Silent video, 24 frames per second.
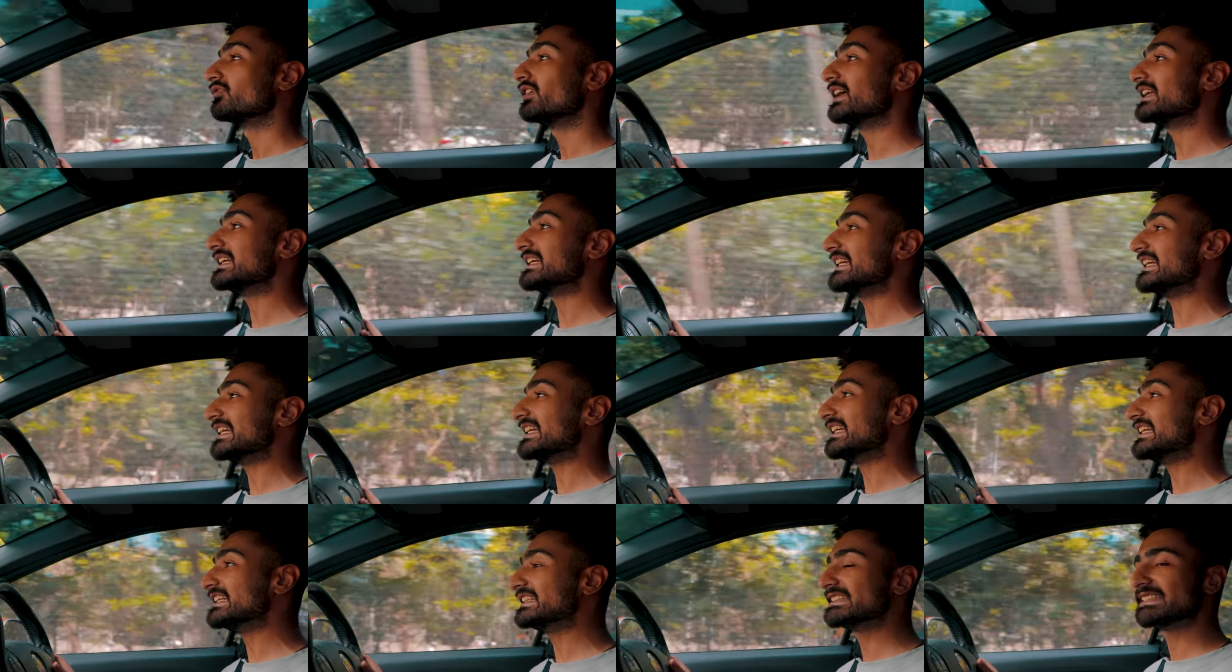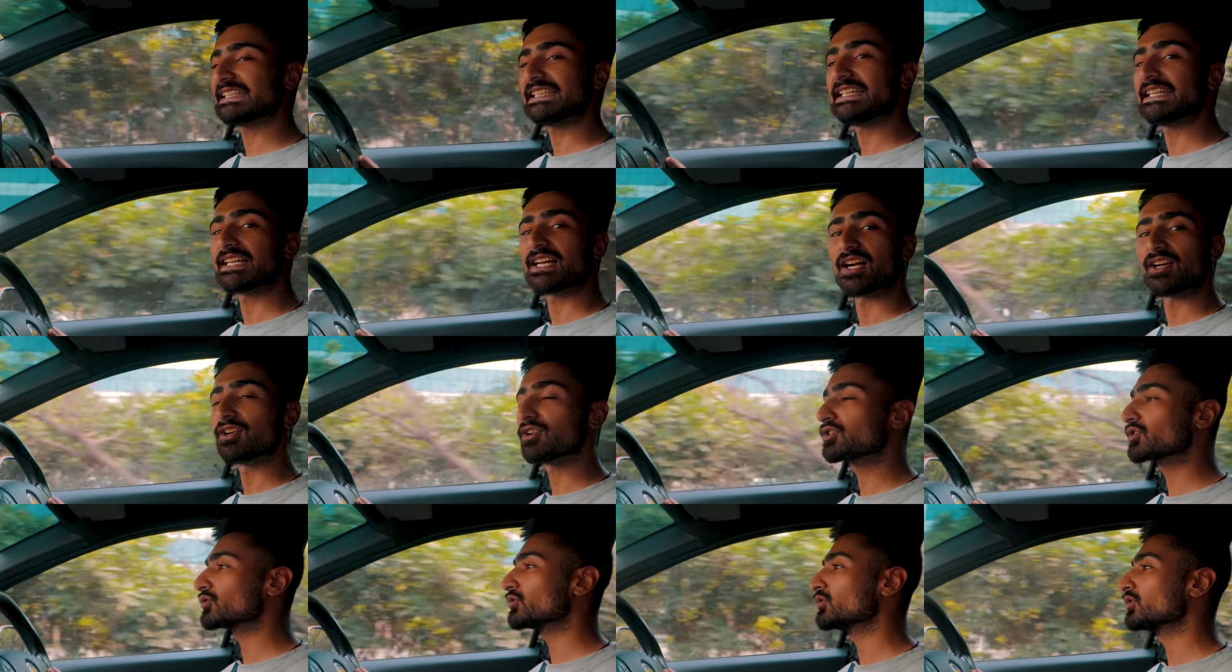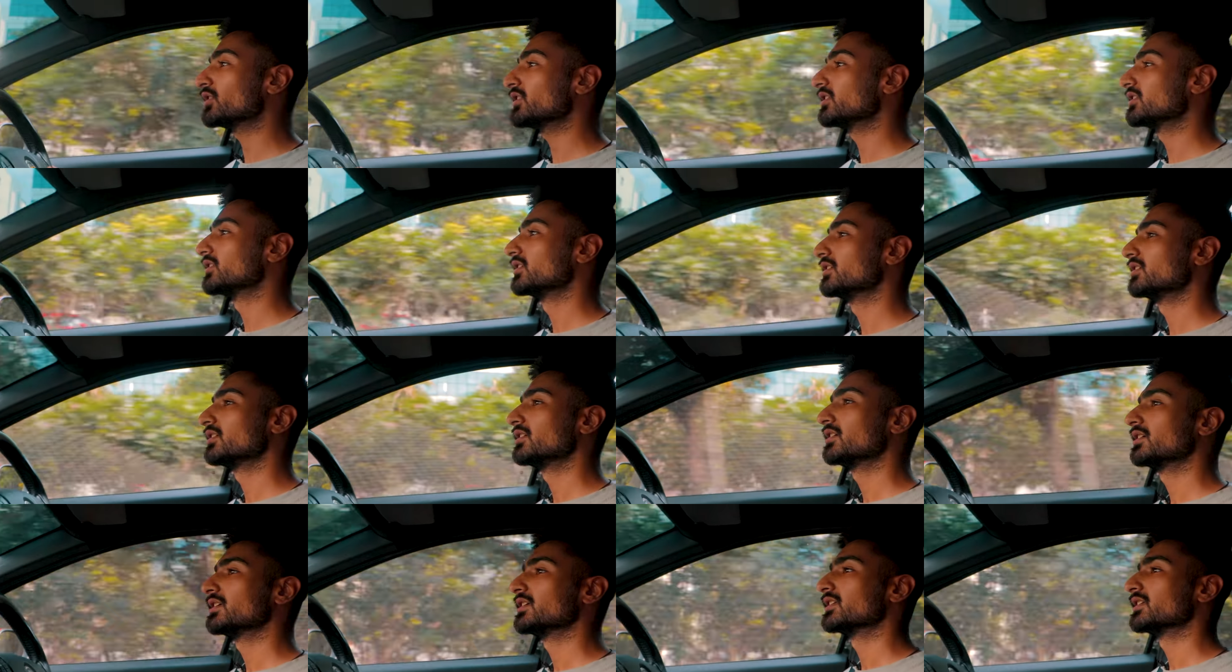very easily control
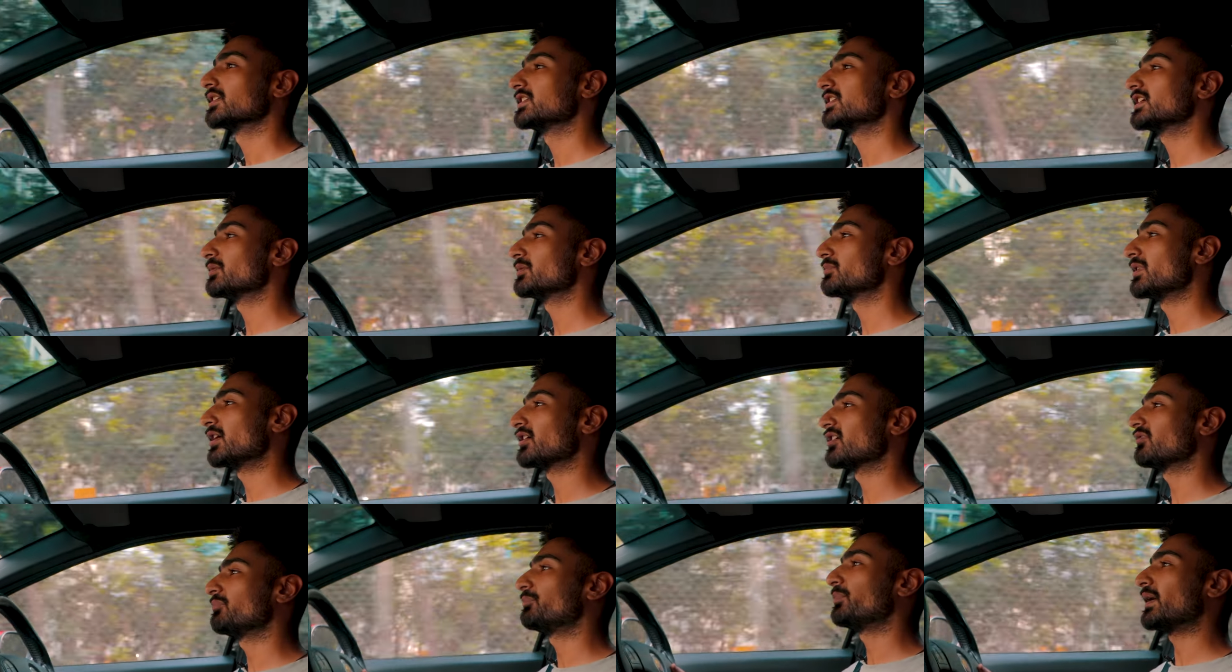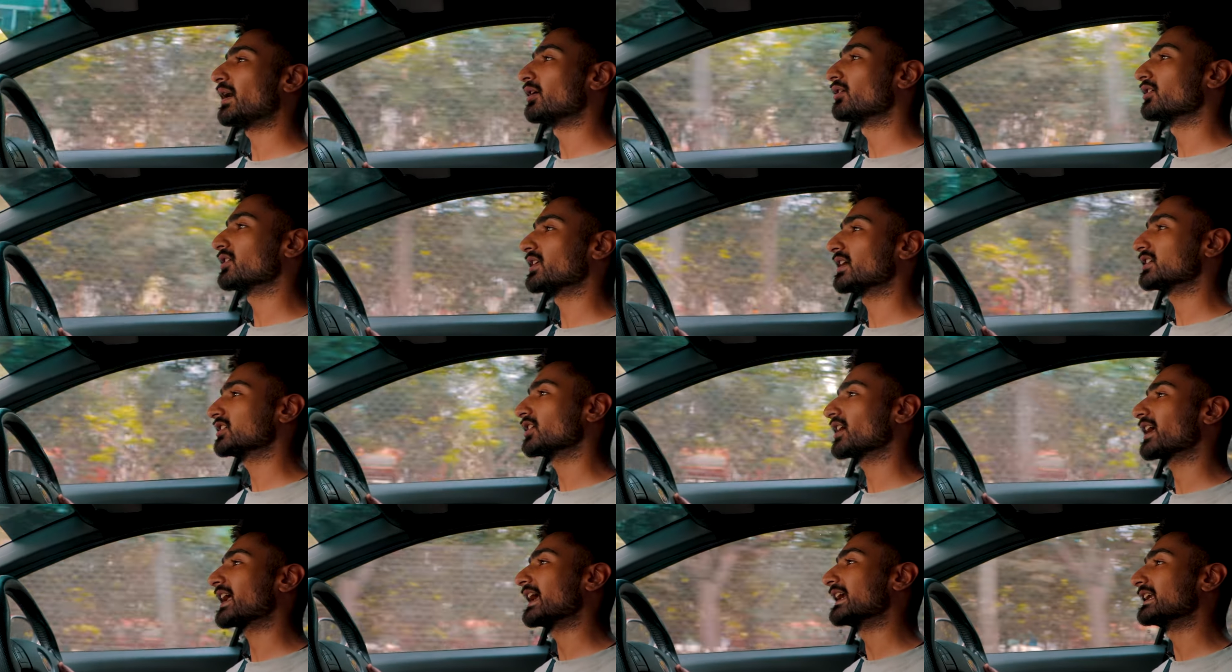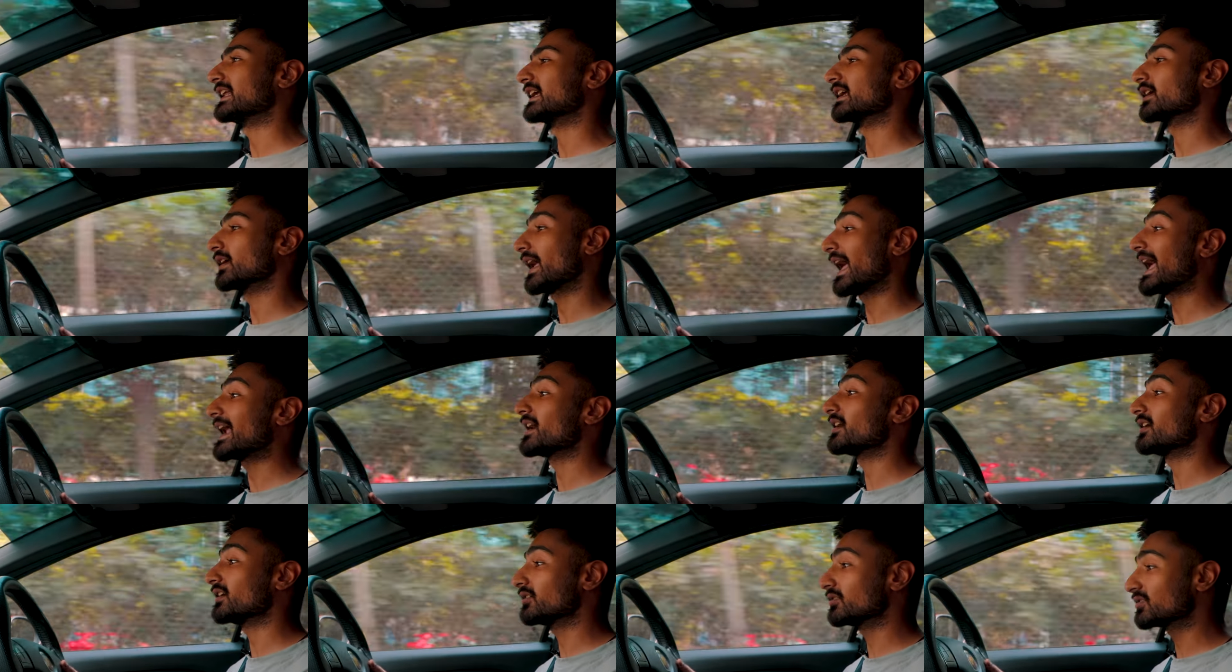the amount of power that you're getting.
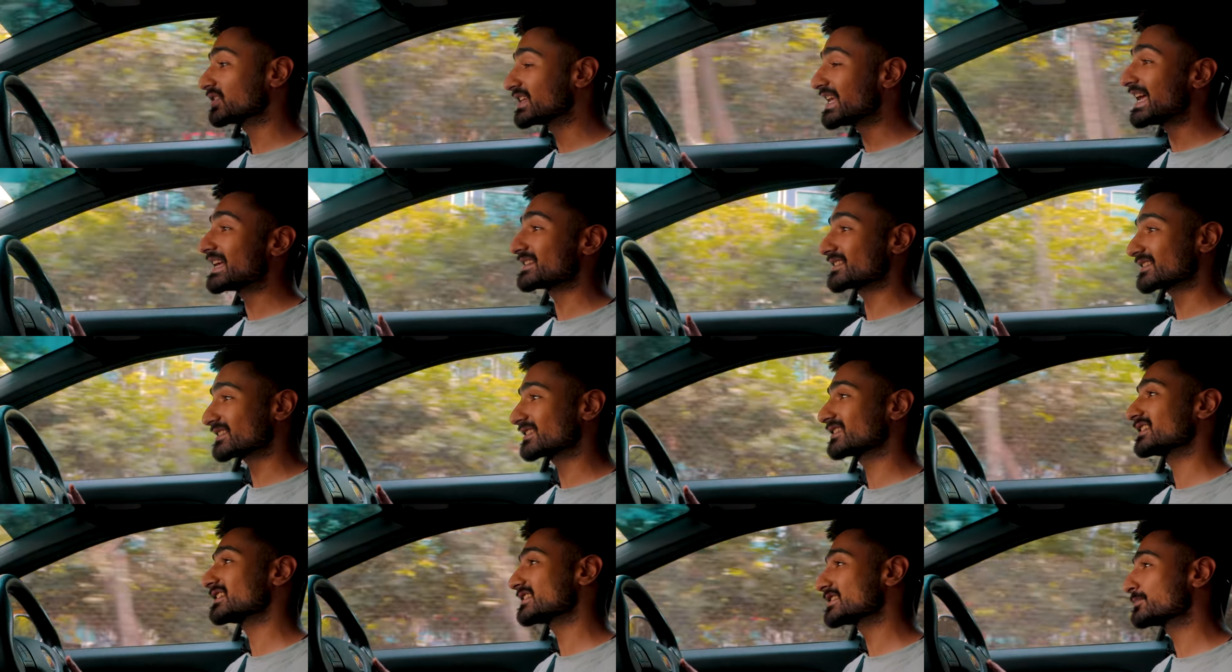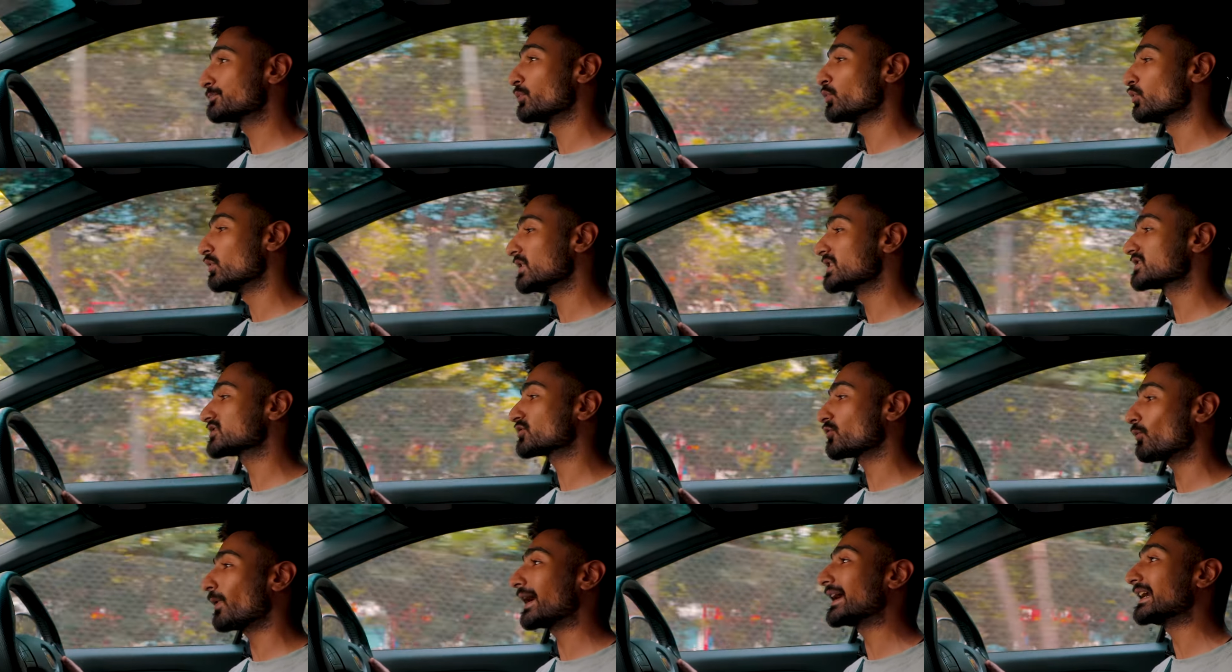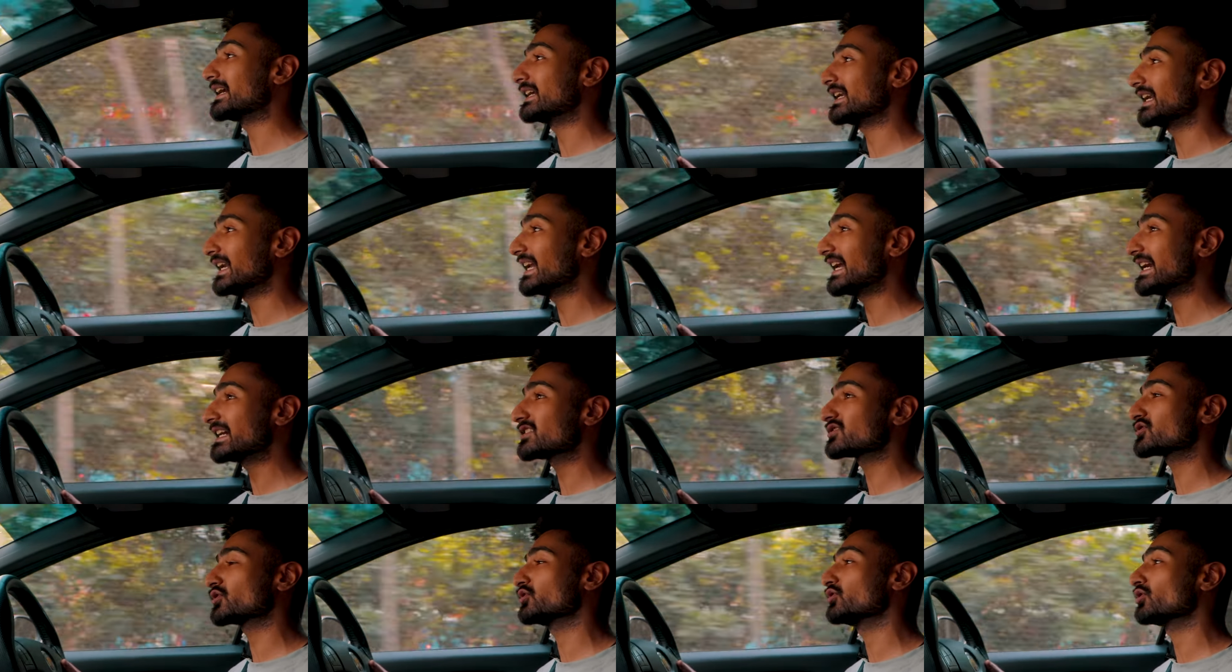And yes, this spool is quite
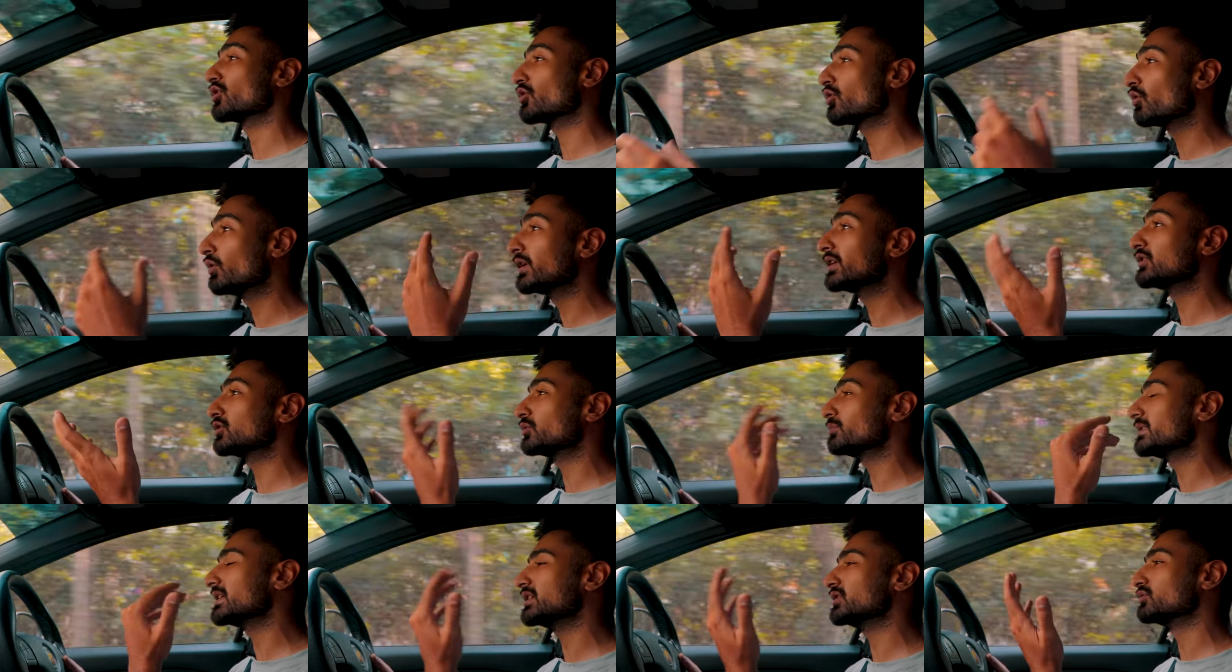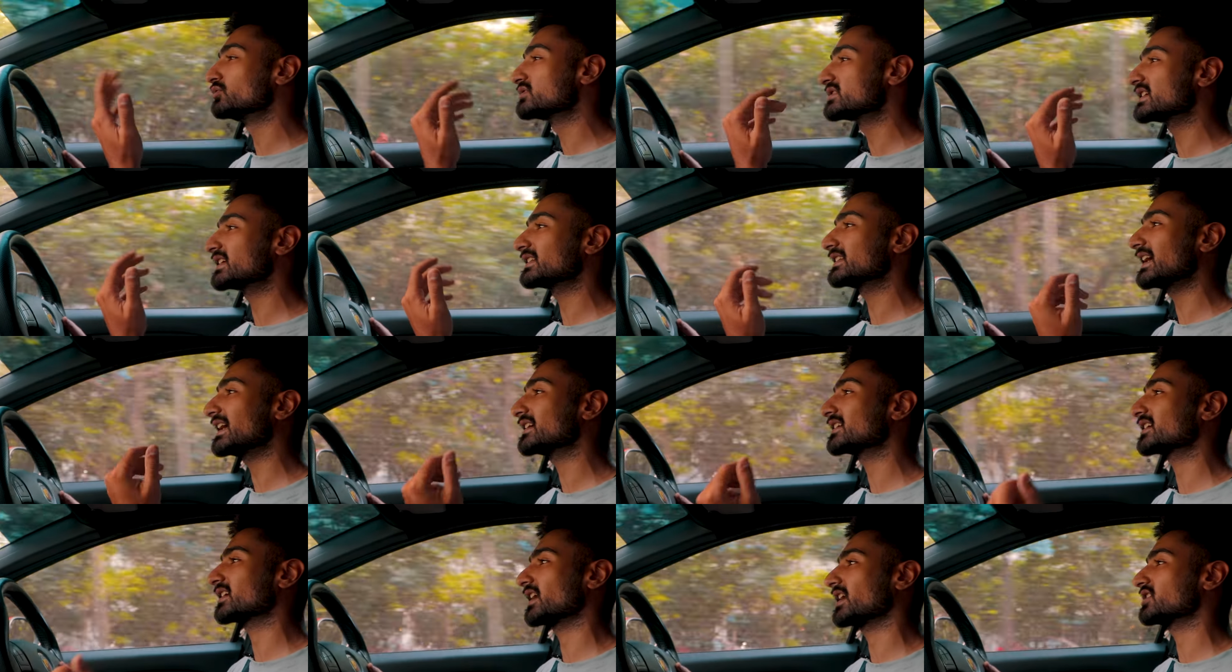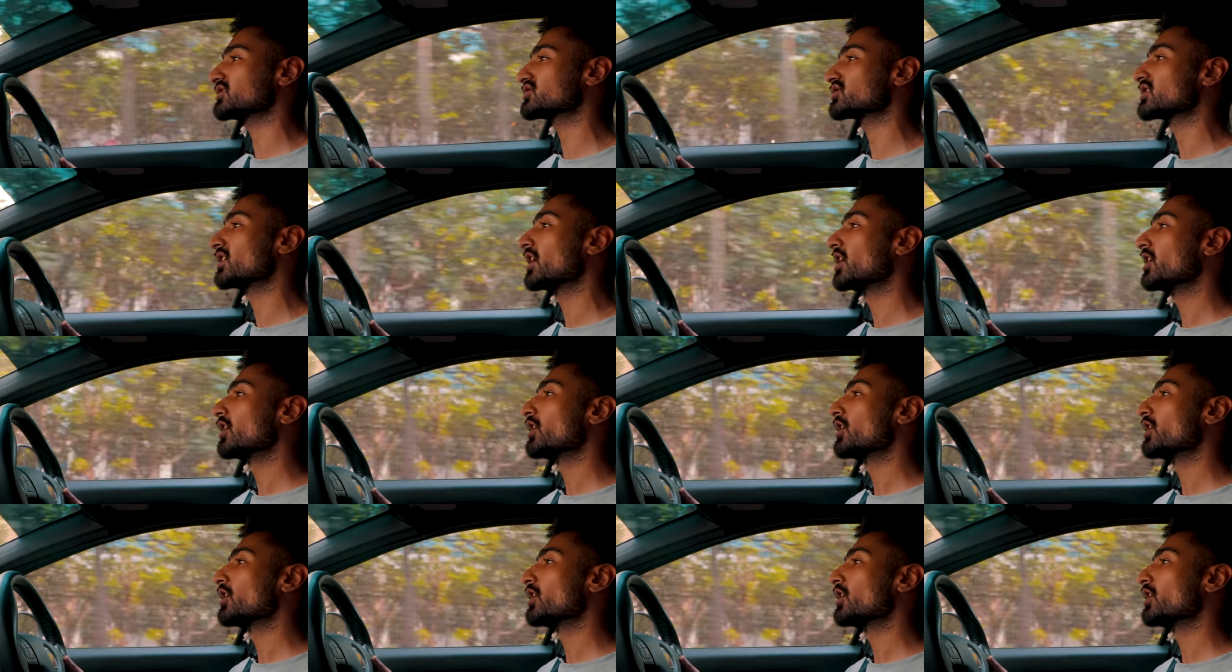late, so you're going to be using that clutch